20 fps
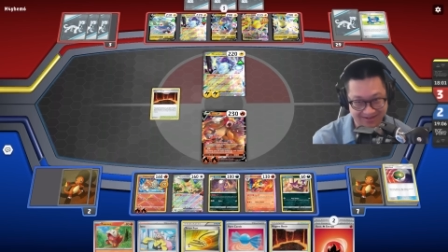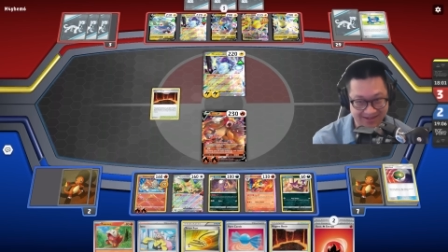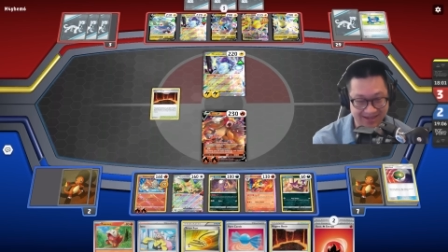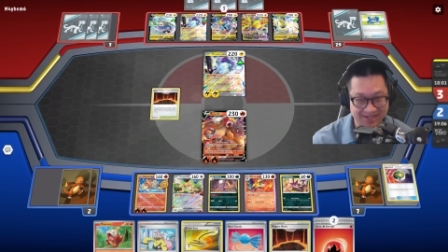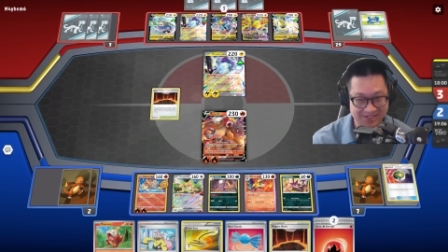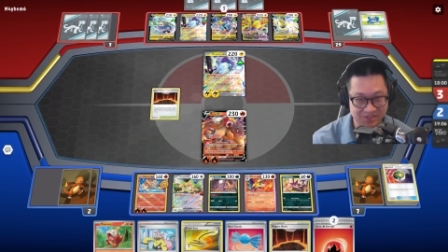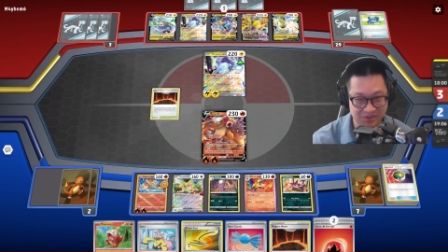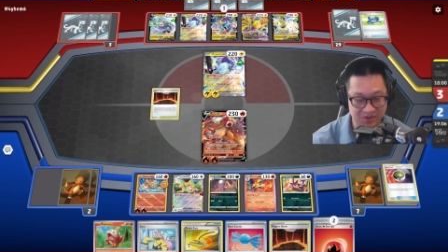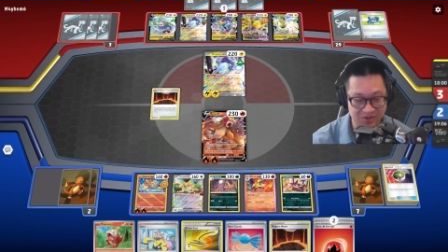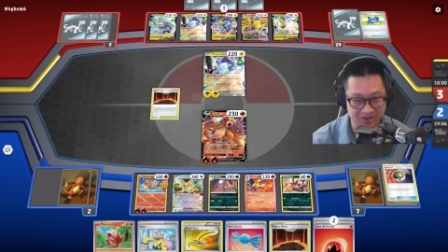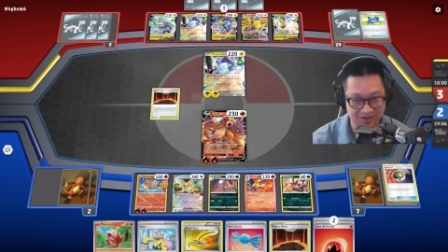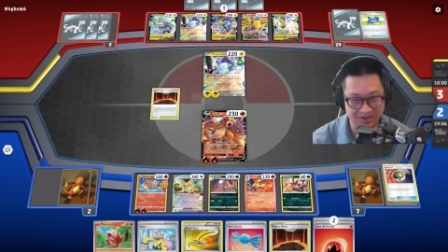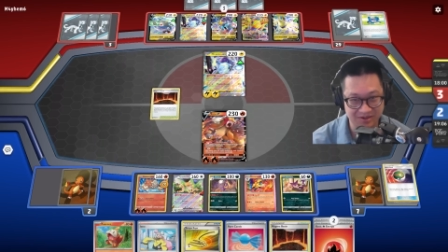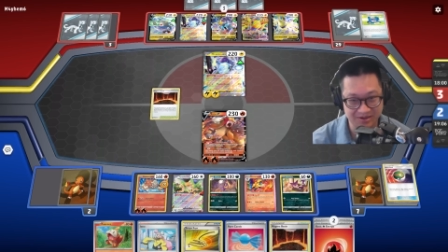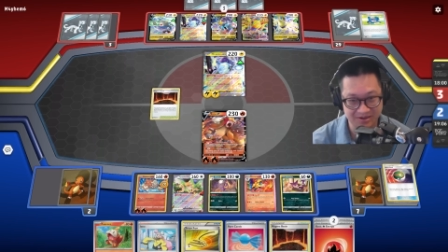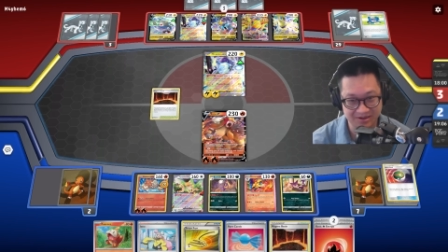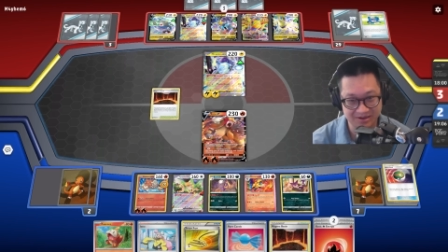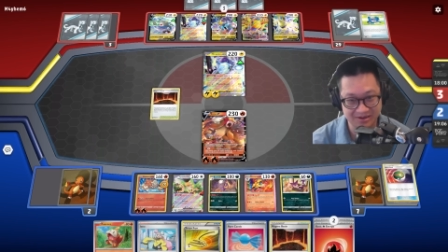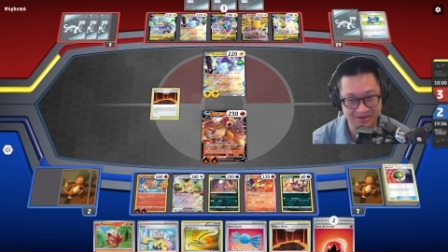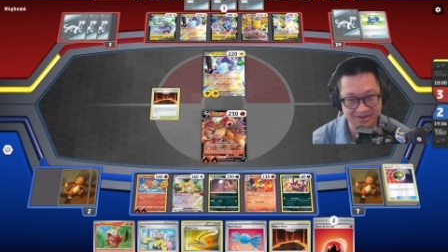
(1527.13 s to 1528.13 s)
He has a...
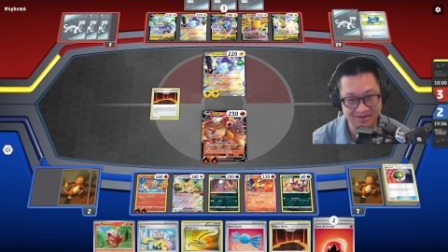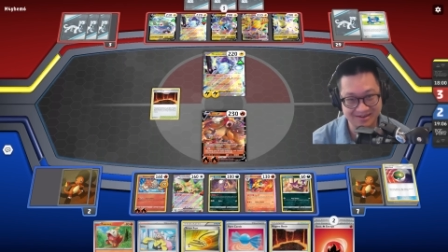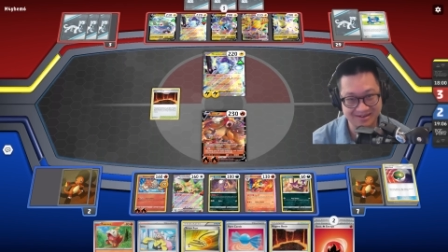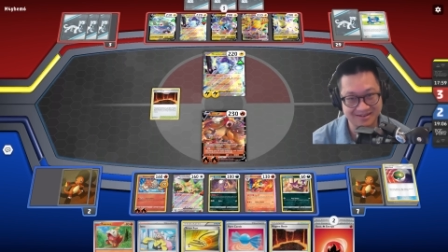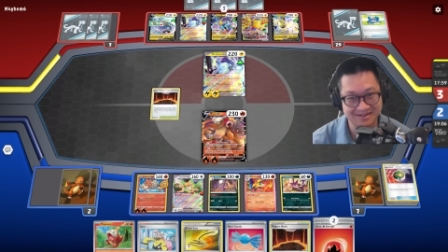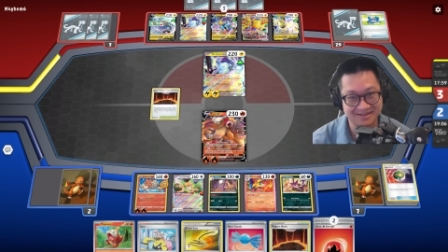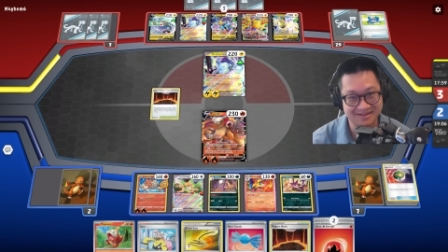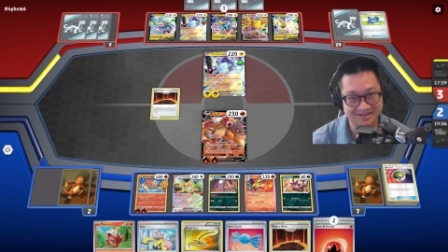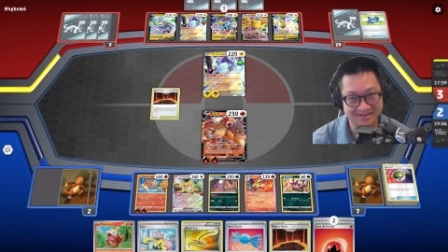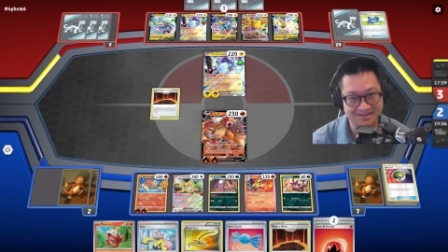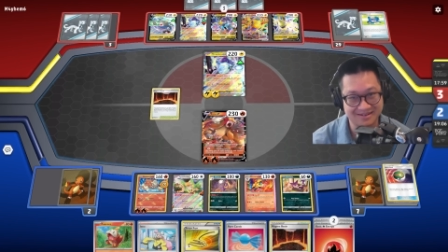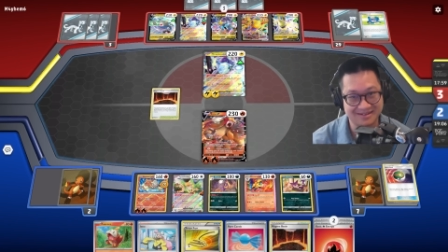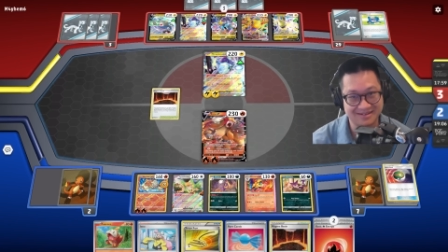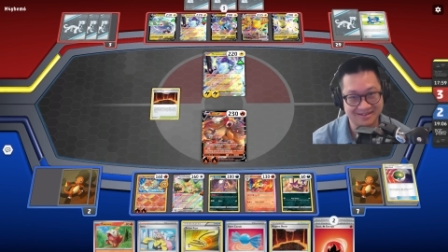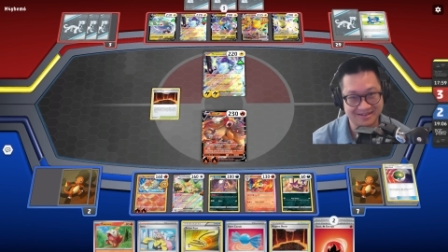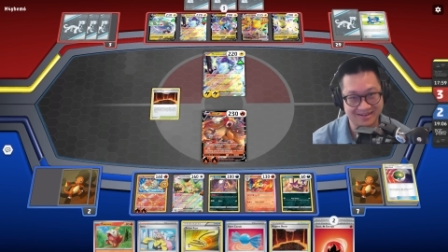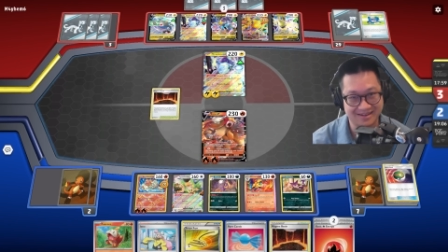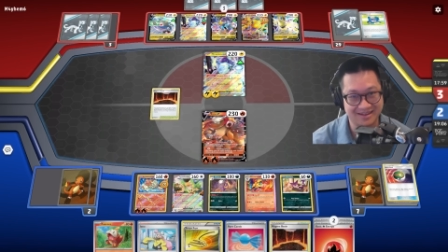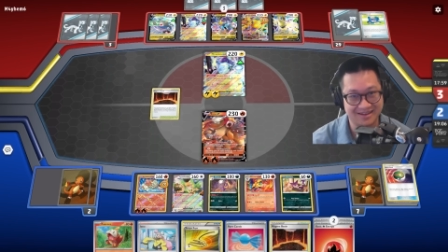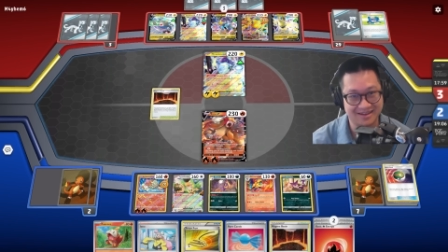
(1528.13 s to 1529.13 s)
Uh,
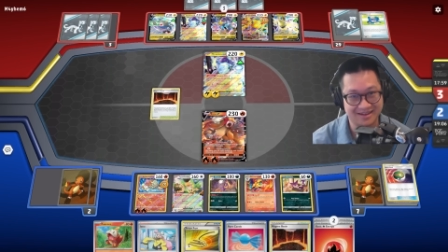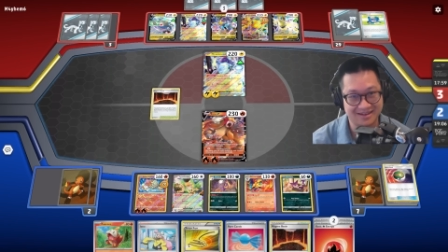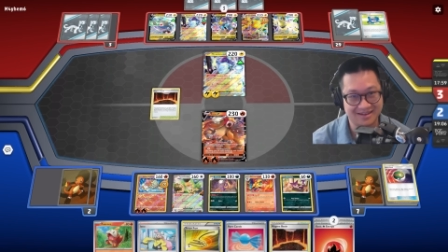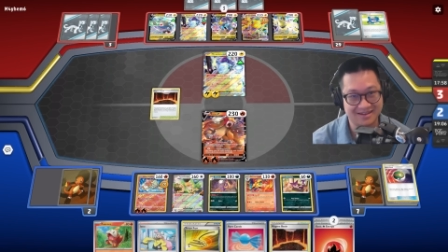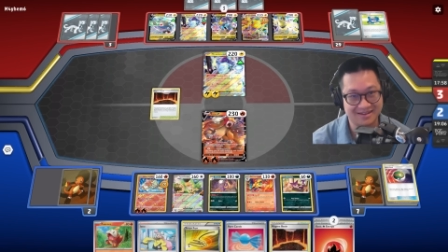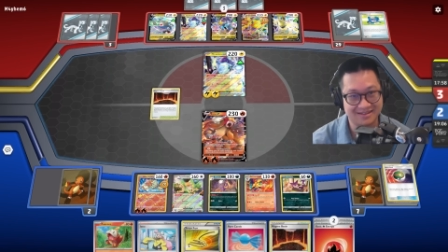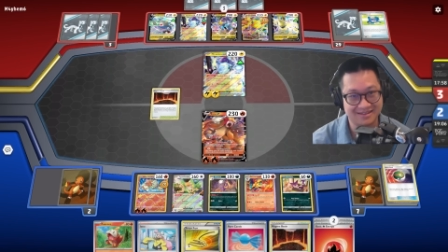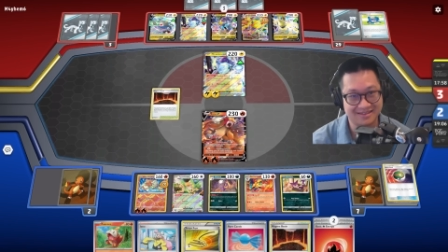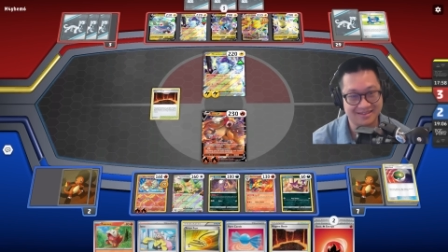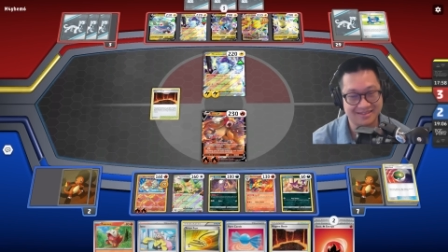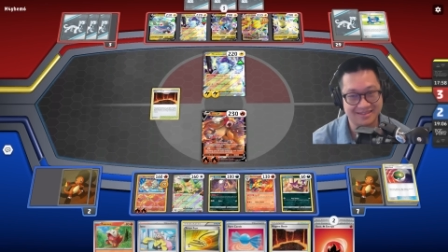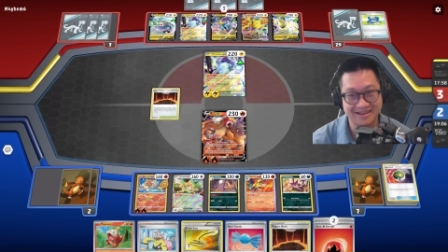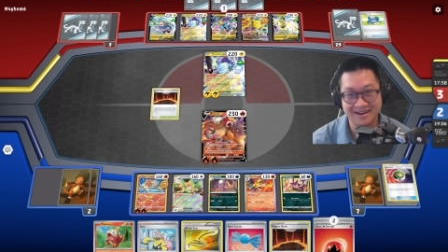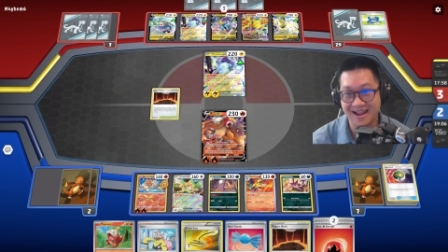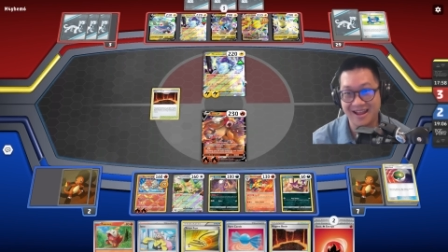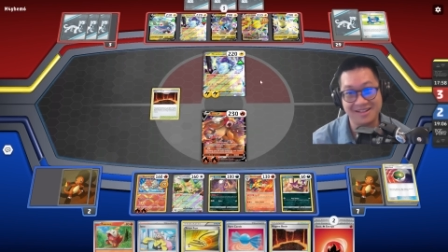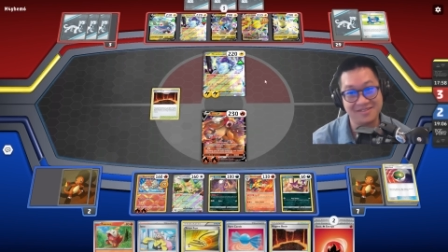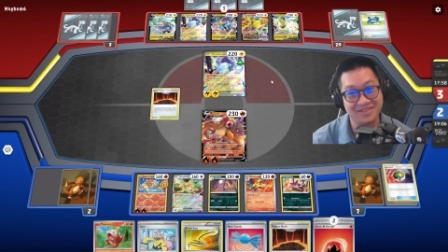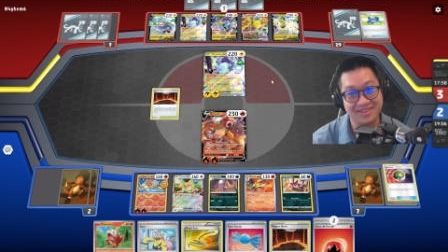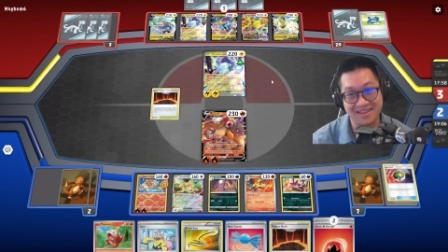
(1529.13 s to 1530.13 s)
yeah.
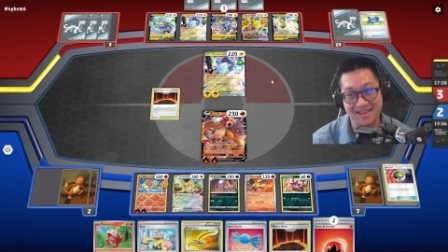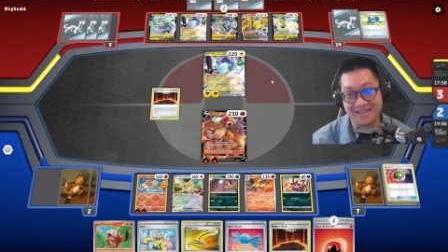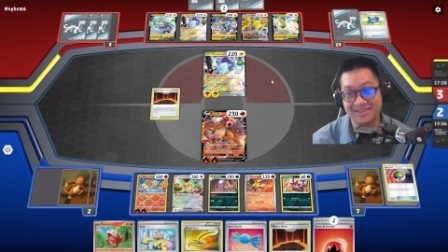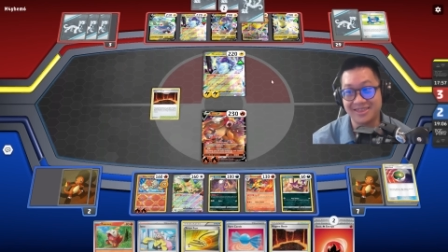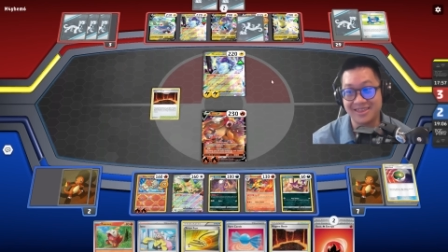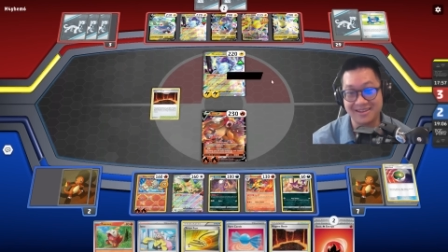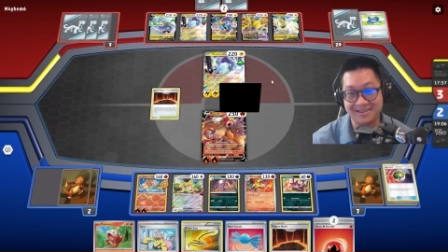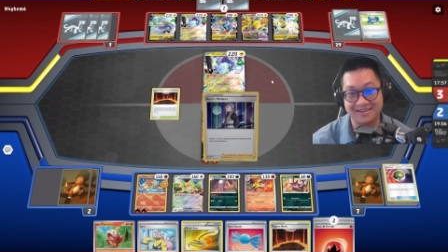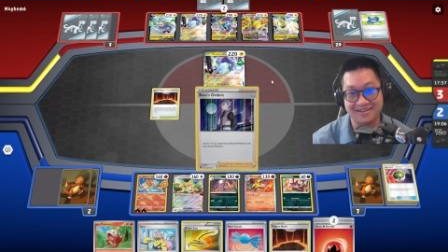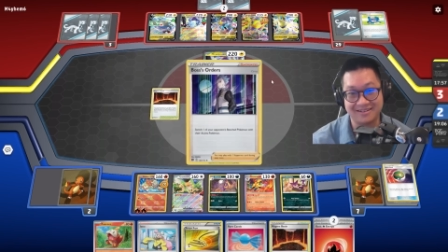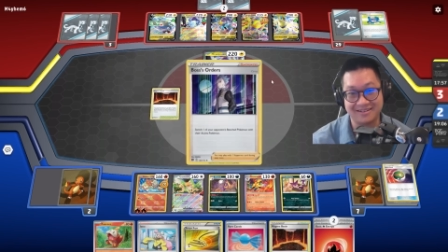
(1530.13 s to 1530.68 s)
I don't... I think...